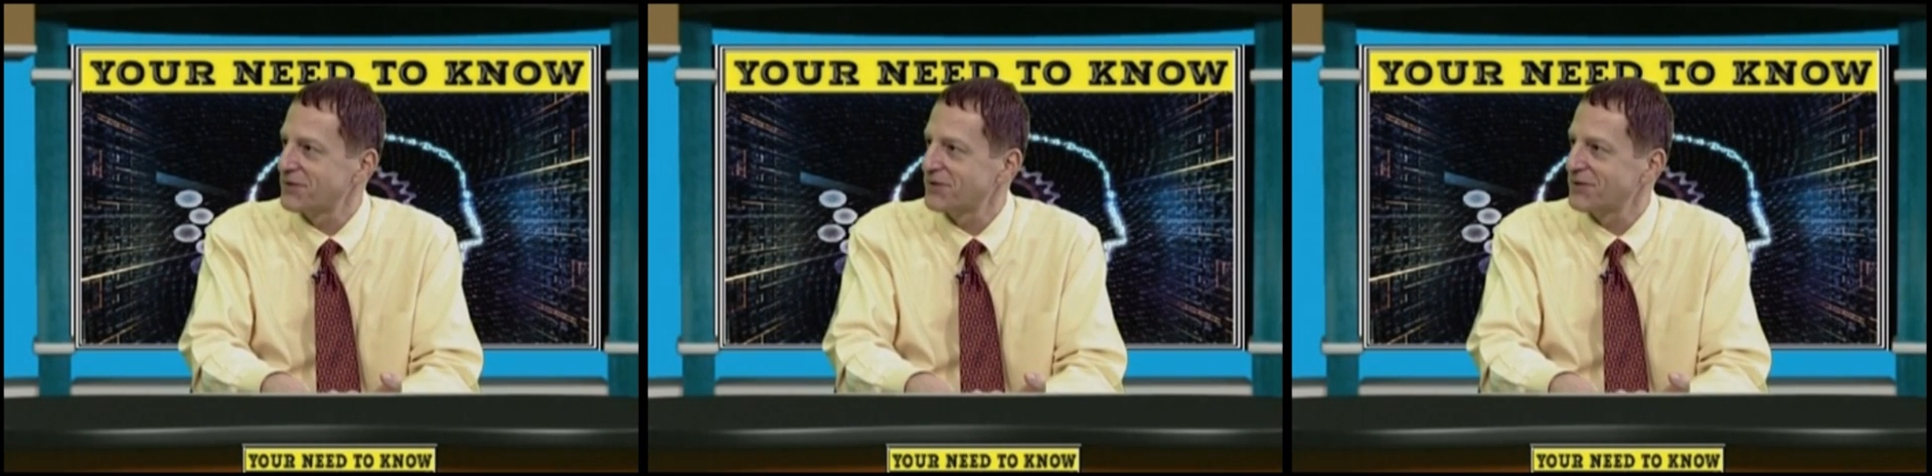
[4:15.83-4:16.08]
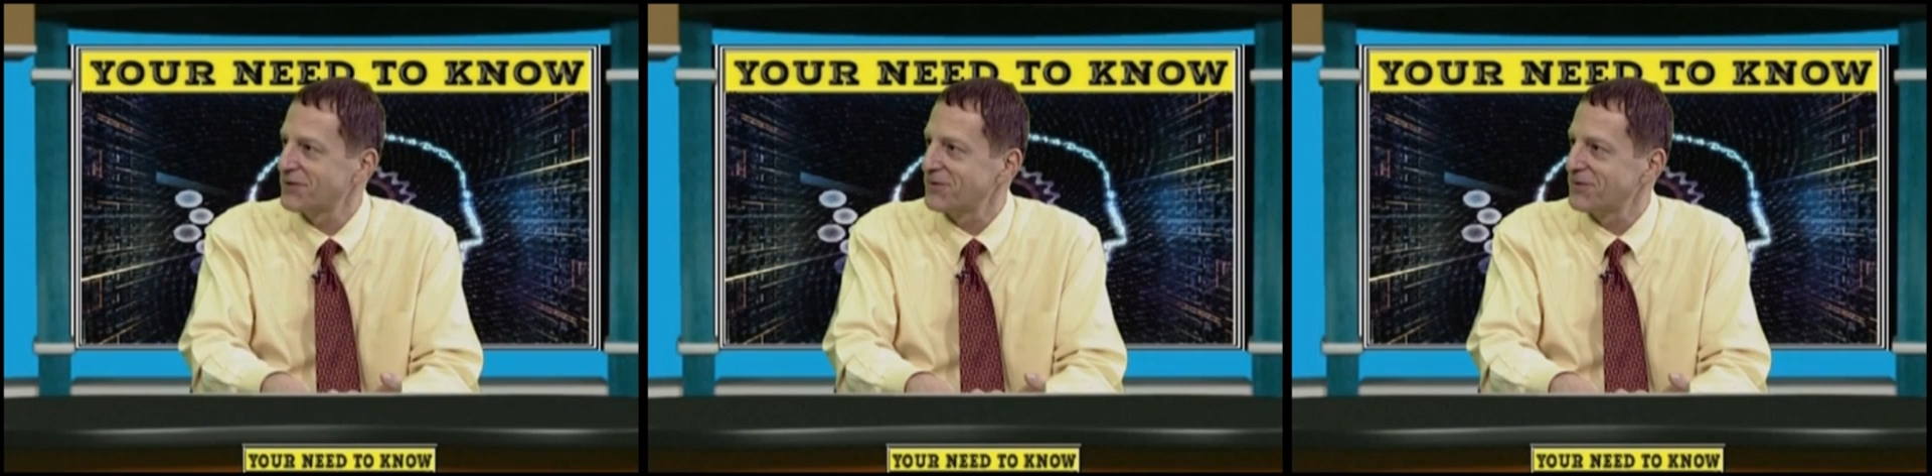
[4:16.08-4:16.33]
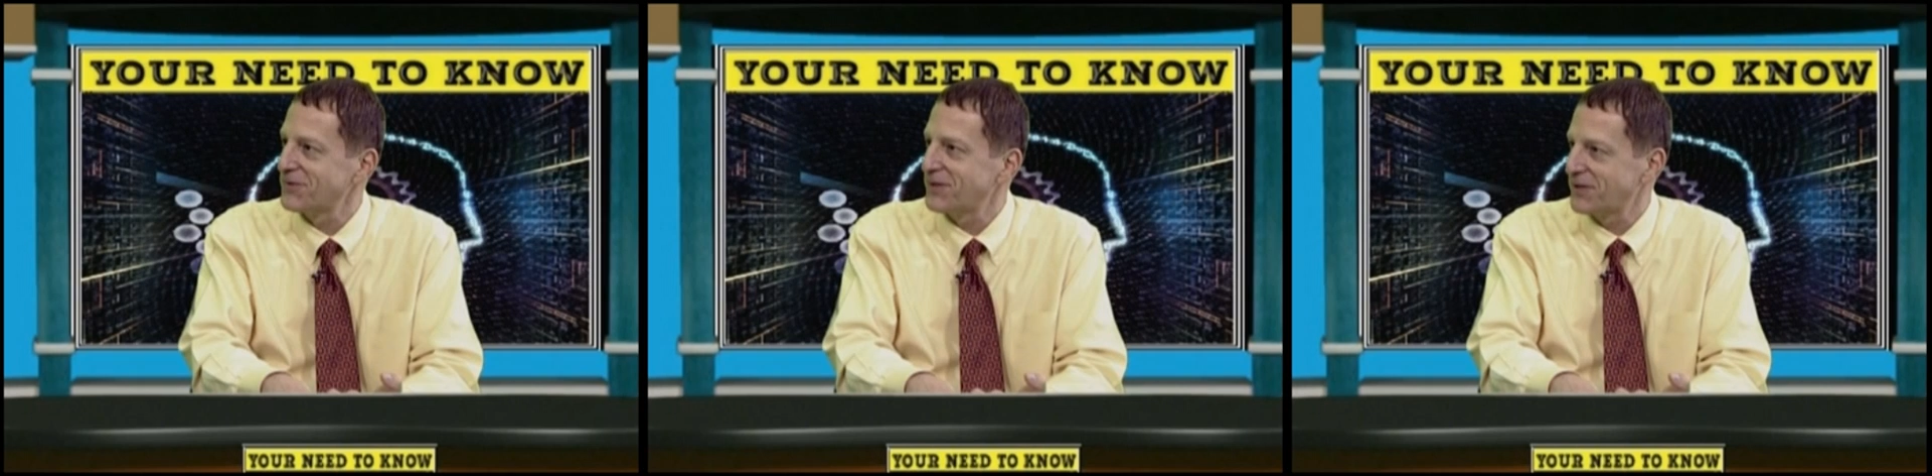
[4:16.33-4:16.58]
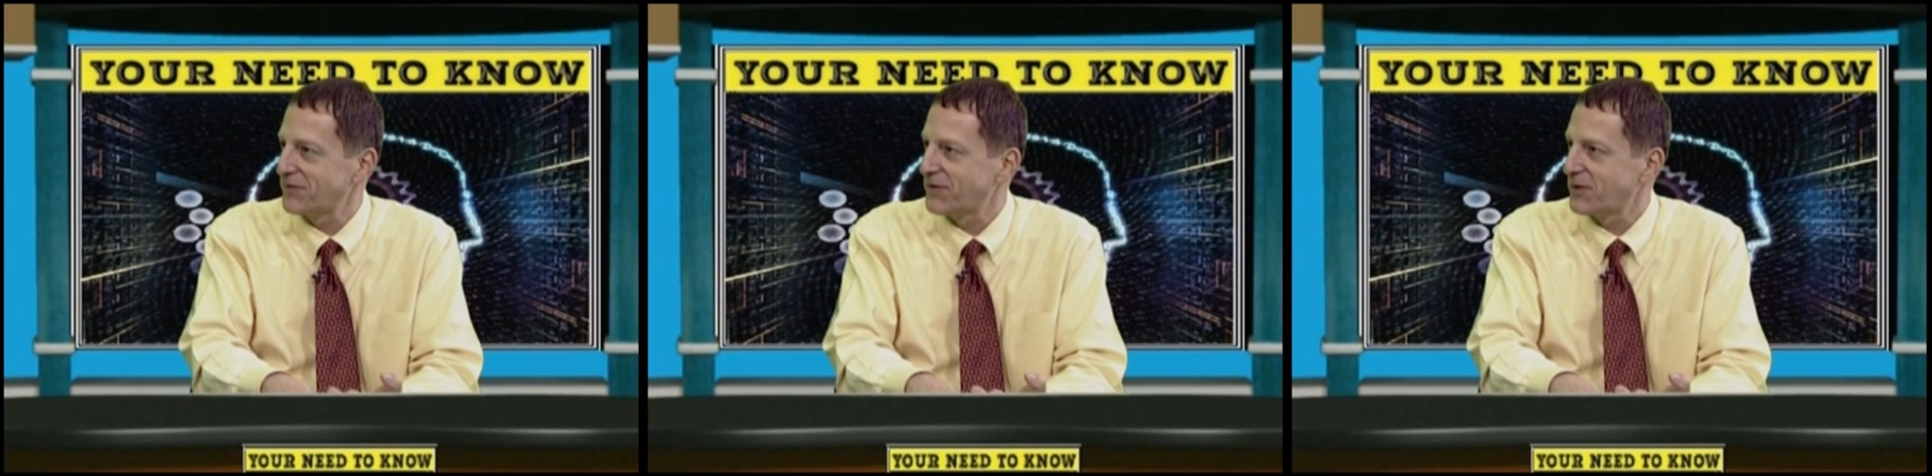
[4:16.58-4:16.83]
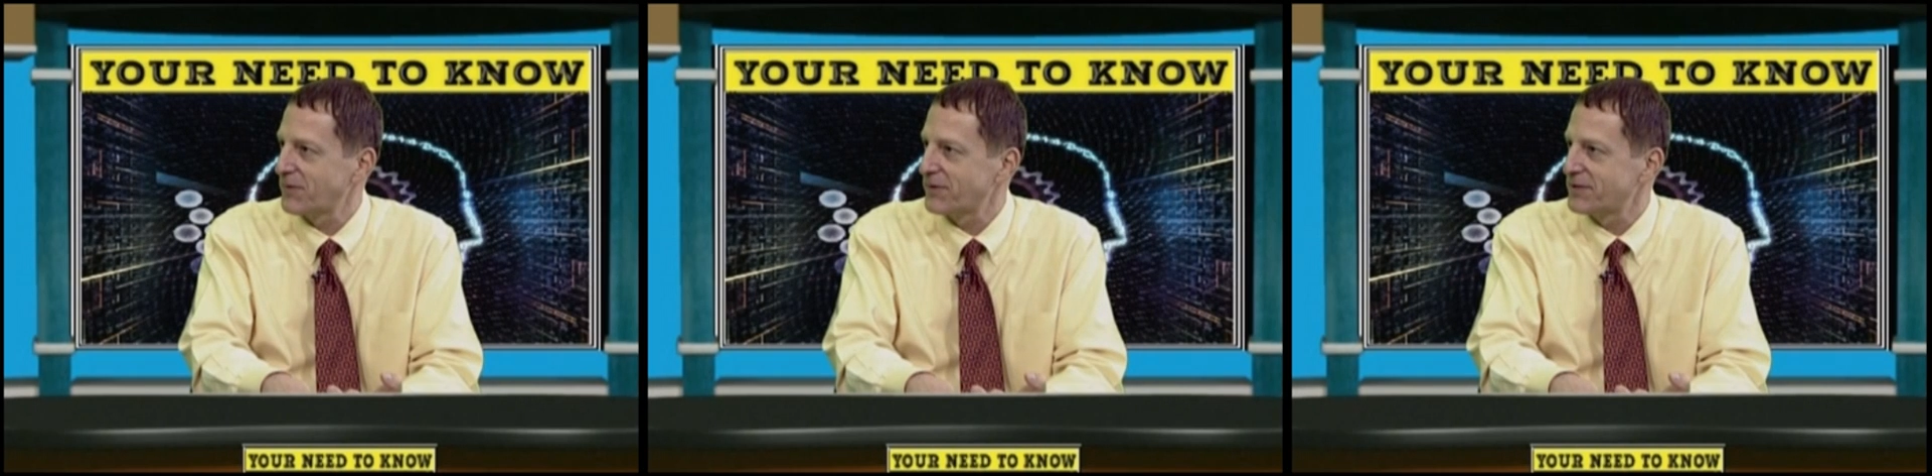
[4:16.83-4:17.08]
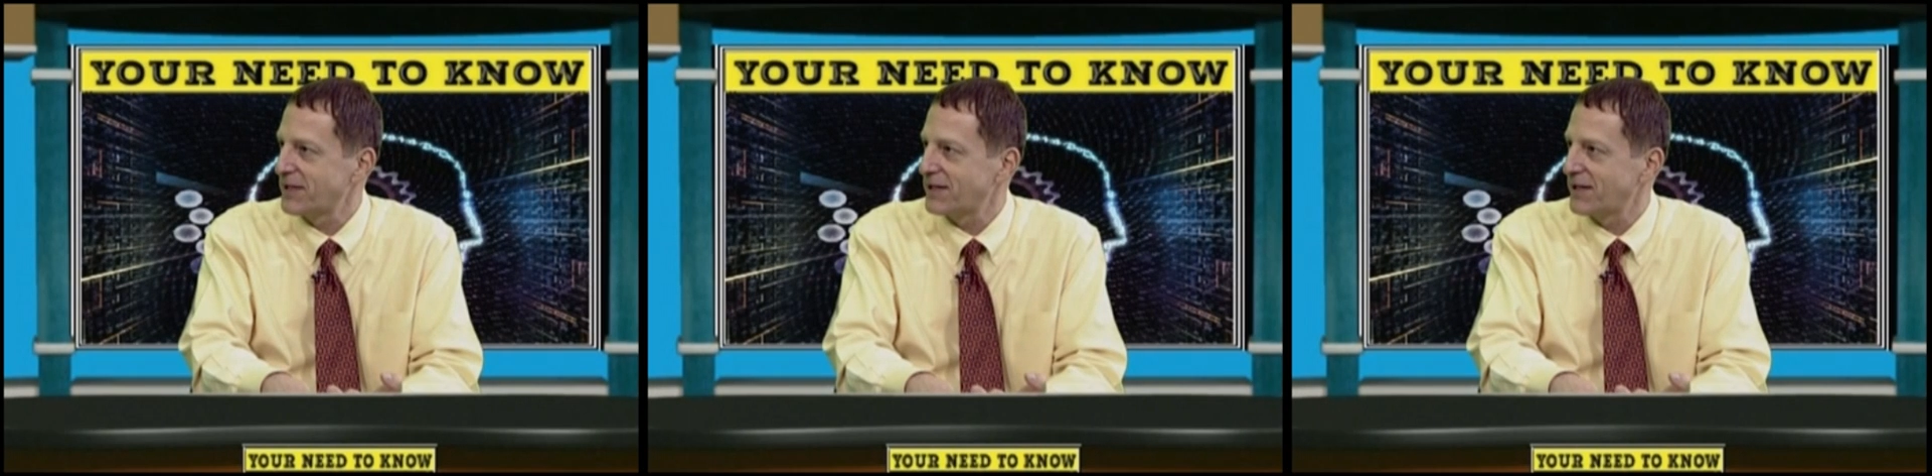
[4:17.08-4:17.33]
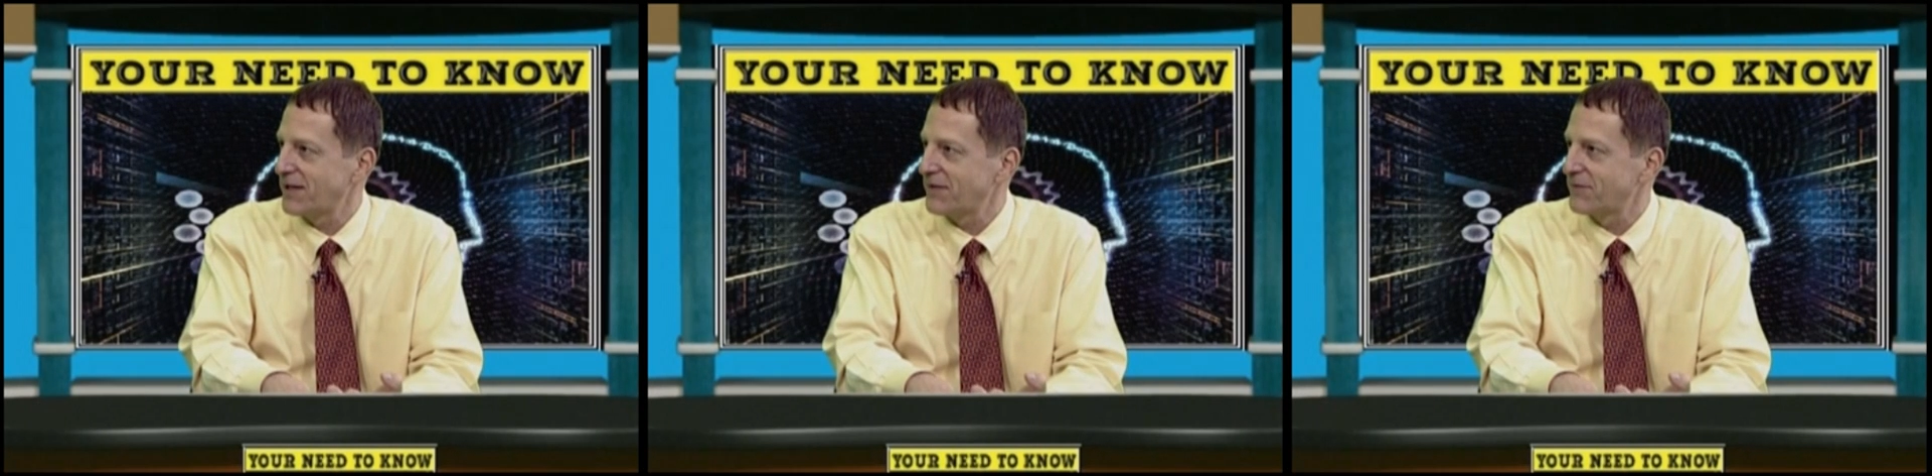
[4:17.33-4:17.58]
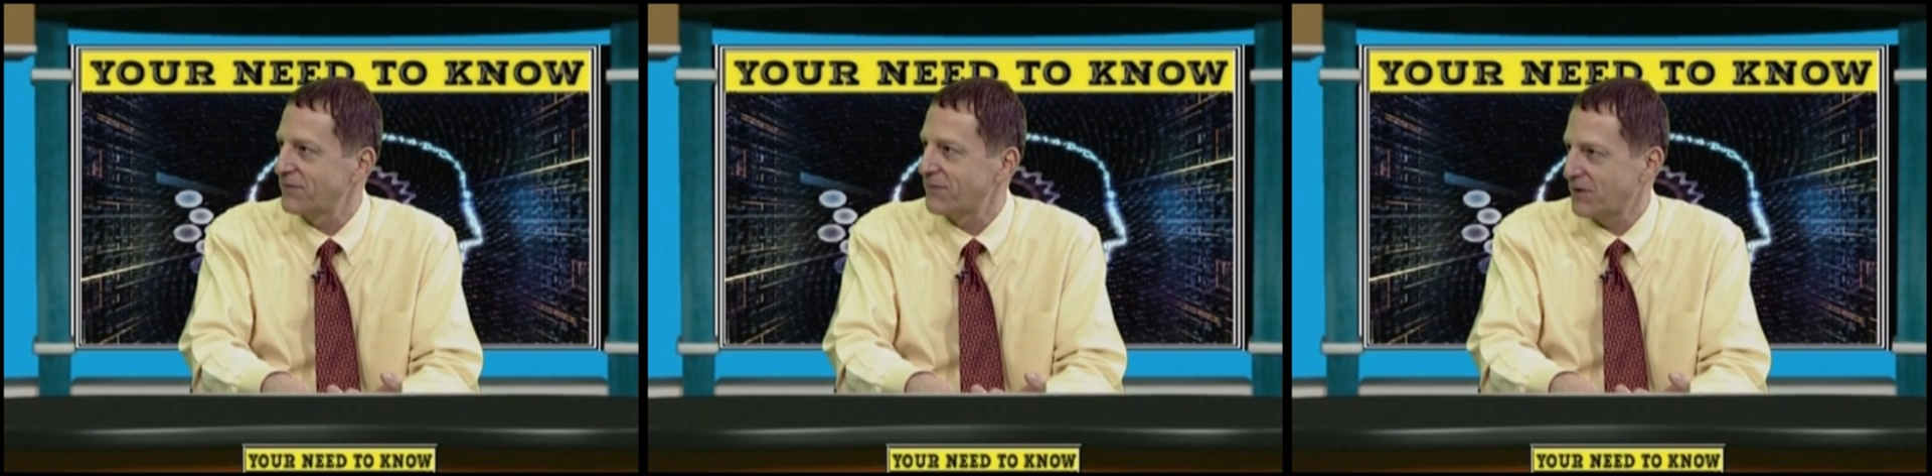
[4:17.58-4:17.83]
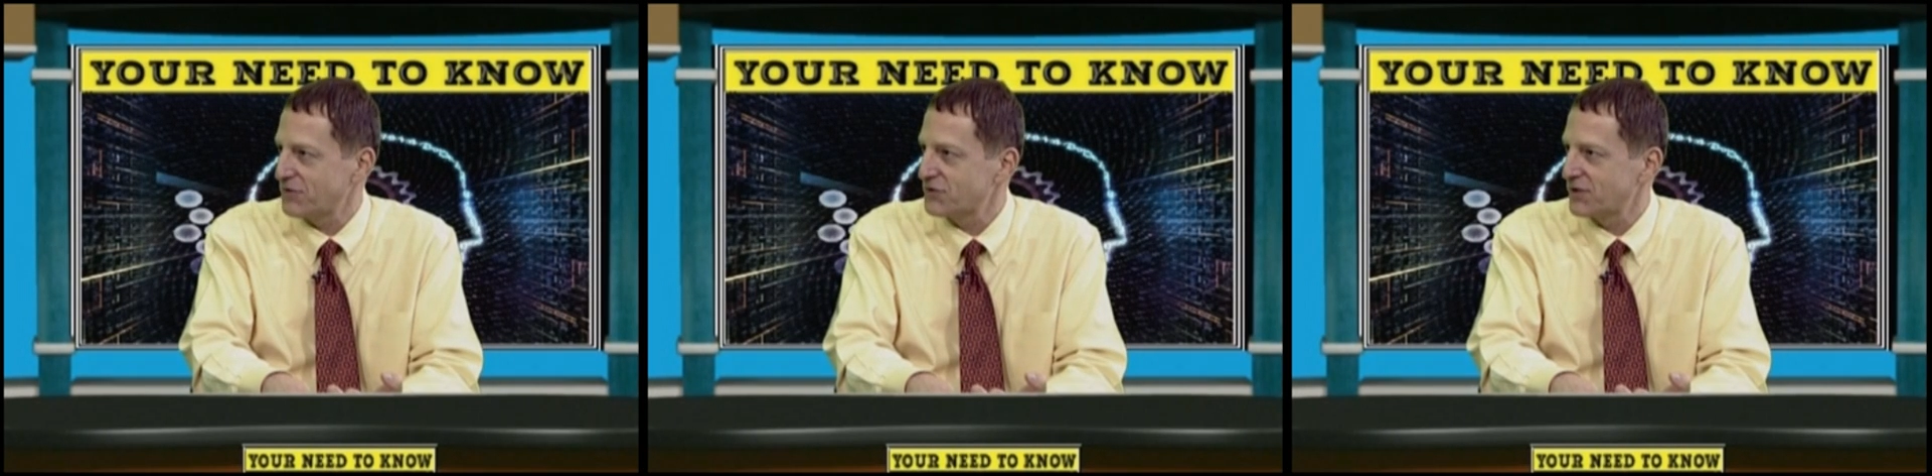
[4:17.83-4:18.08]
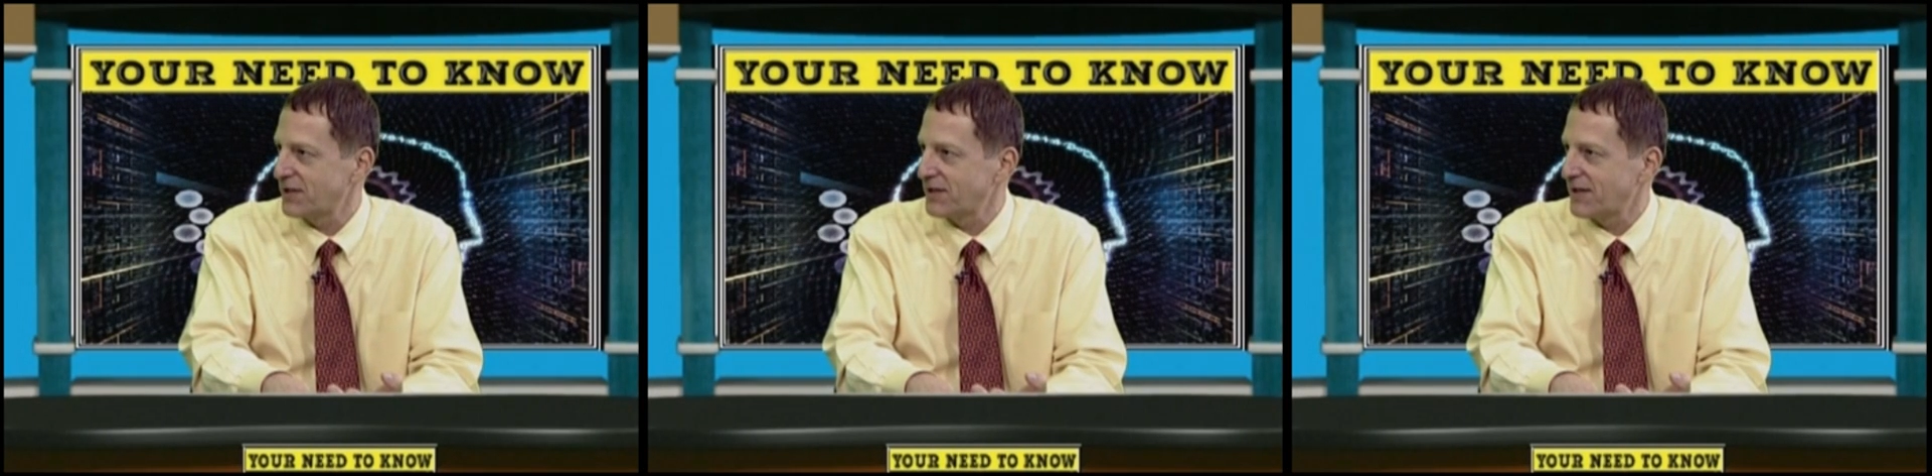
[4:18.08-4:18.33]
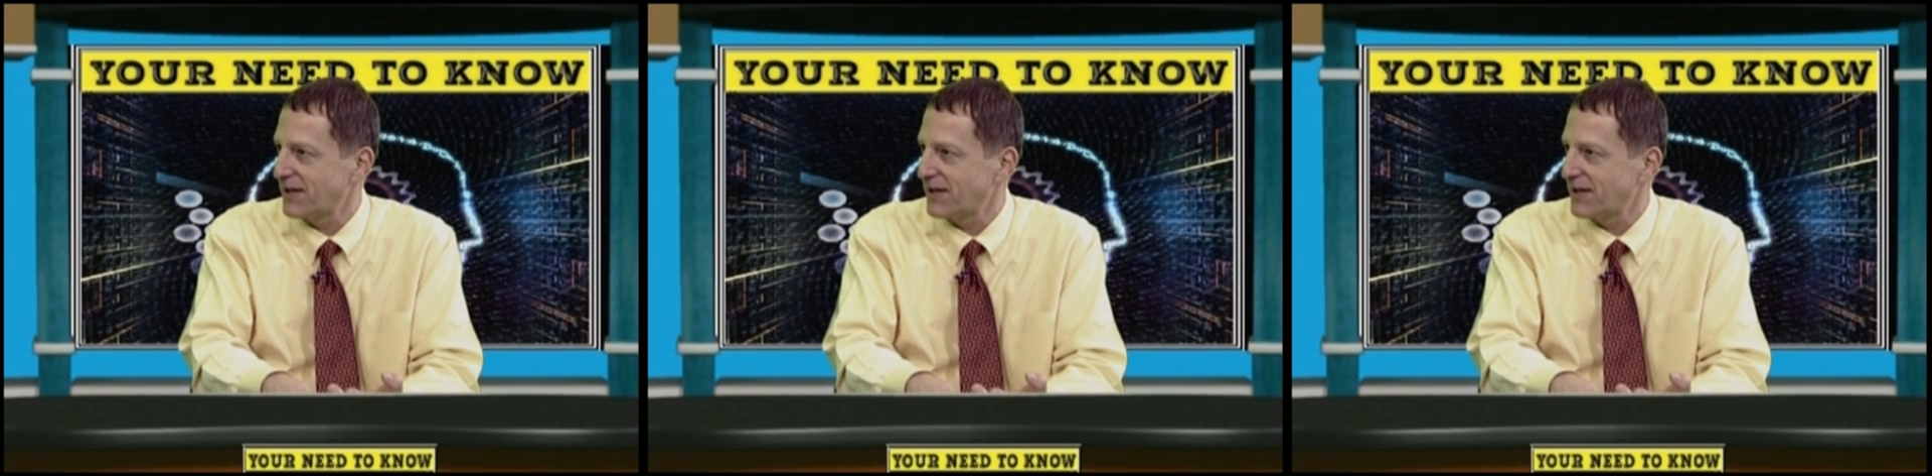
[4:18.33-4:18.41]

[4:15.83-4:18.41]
to interfere with day-to-day functioning,